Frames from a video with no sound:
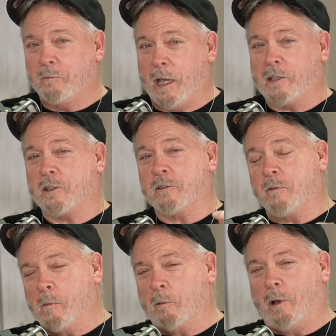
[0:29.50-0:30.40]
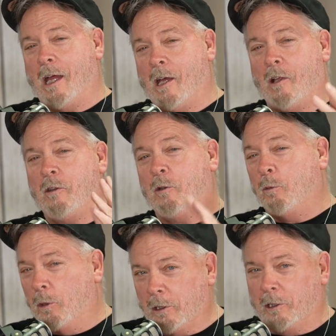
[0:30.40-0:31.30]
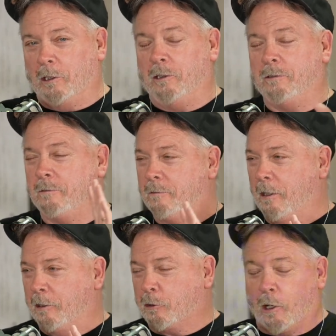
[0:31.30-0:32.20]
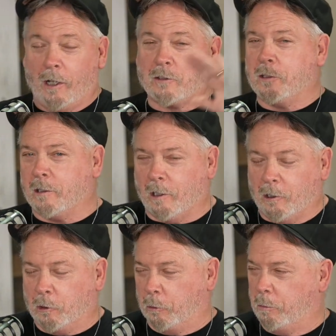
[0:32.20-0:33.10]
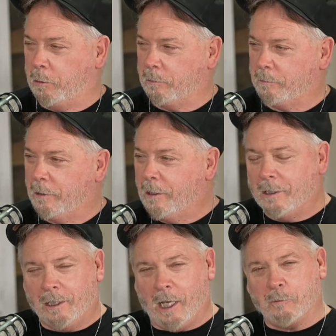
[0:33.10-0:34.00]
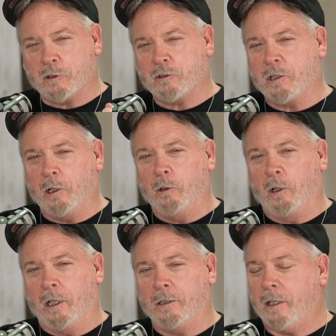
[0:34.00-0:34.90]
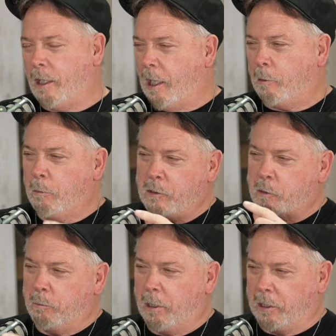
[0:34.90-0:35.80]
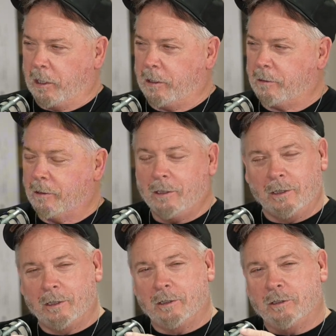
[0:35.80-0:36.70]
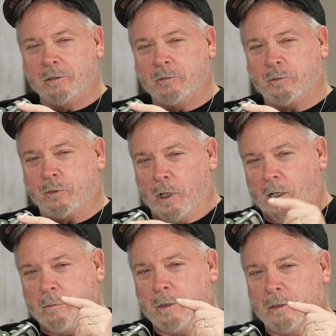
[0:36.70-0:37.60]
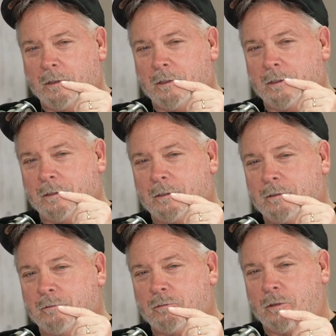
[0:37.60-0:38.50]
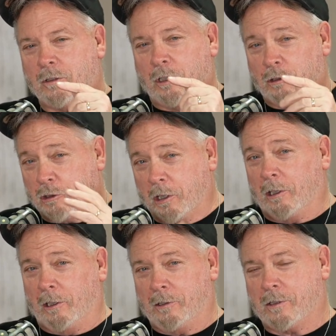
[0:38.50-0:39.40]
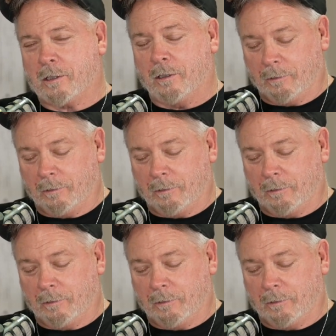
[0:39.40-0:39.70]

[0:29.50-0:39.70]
Pastors from around the world and across the globe have stolen how much money from the church